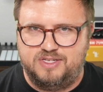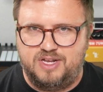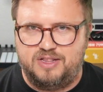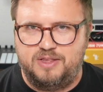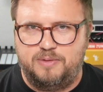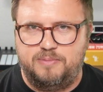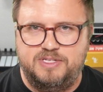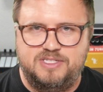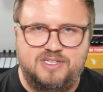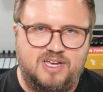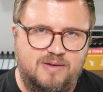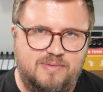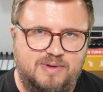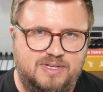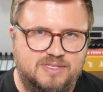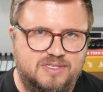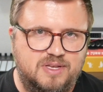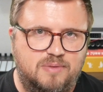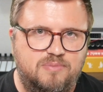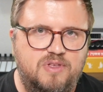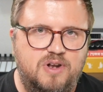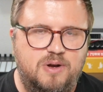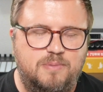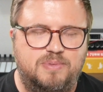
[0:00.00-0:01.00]
Now, let me talk about
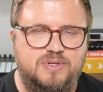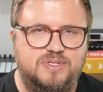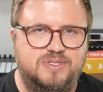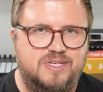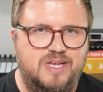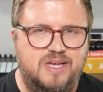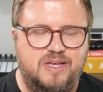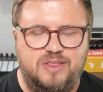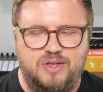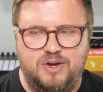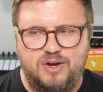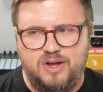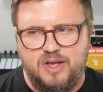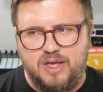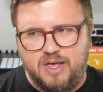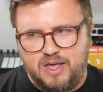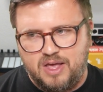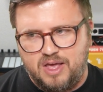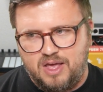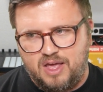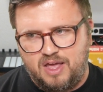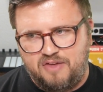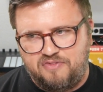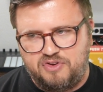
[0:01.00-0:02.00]
something in particular.
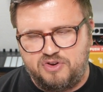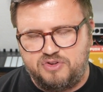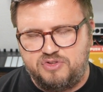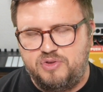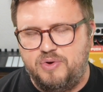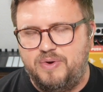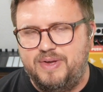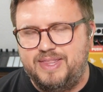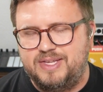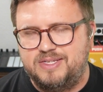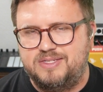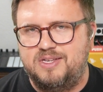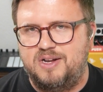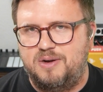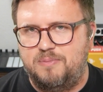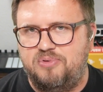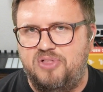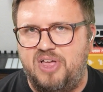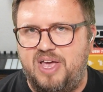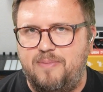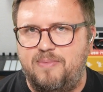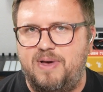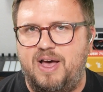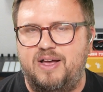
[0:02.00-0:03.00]
If you're doing this in a
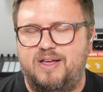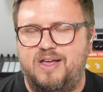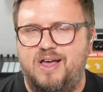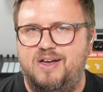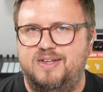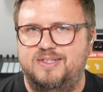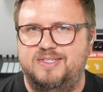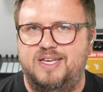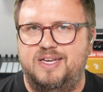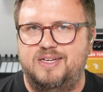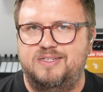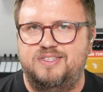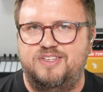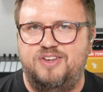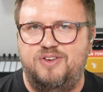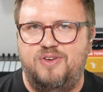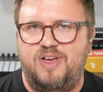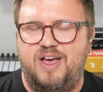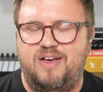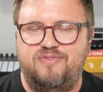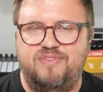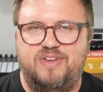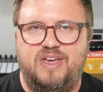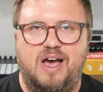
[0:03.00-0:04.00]
playback context and you
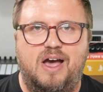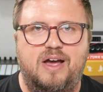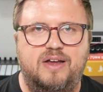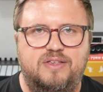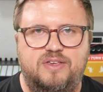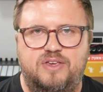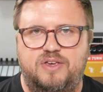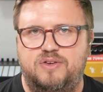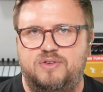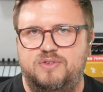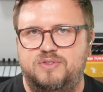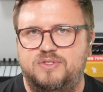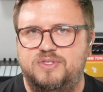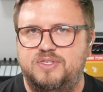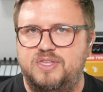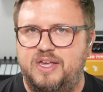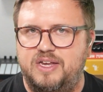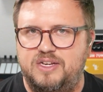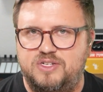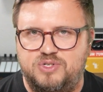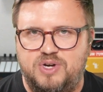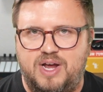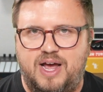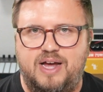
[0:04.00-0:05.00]
have guide cues,
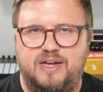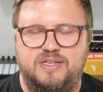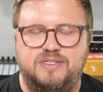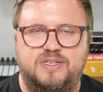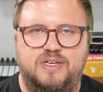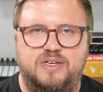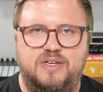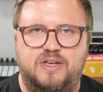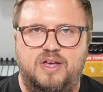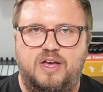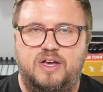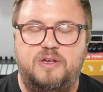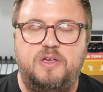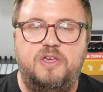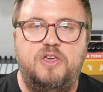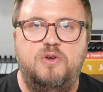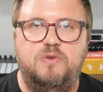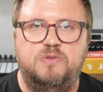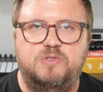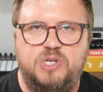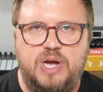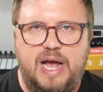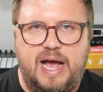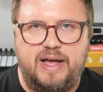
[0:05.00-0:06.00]
slate tracks, a, a
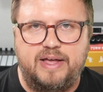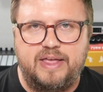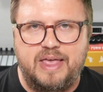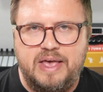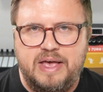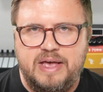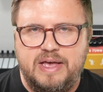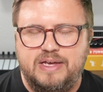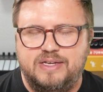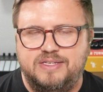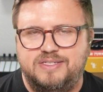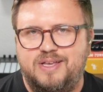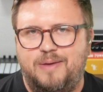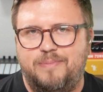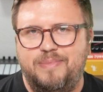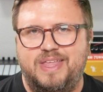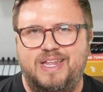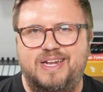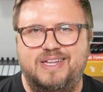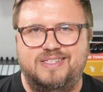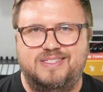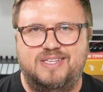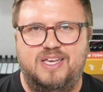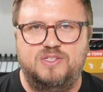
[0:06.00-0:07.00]
cue track, something
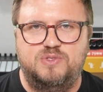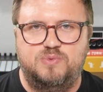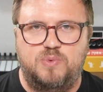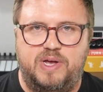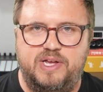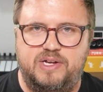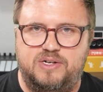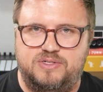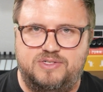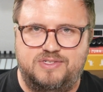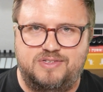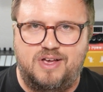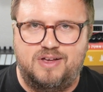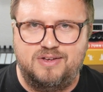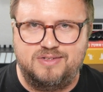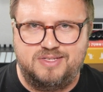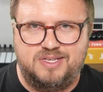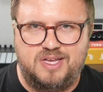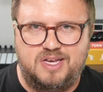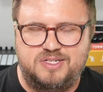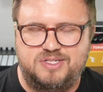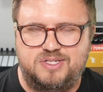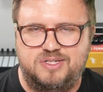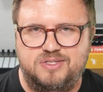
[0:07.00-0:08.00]
that says what your song
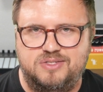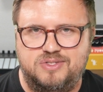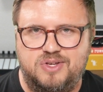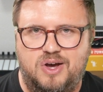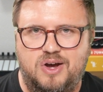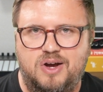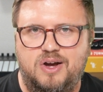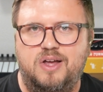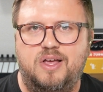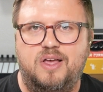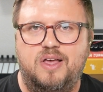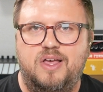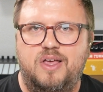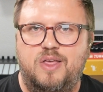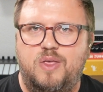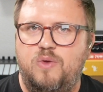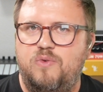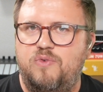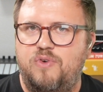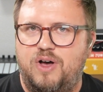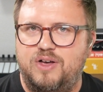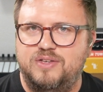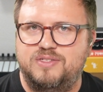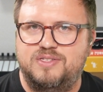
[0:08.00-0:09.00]
sections are,
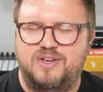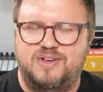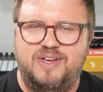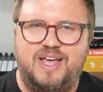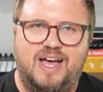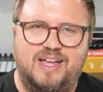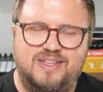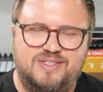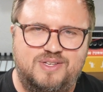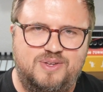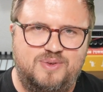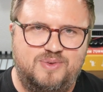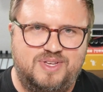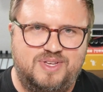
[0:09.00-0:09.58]
you've also got to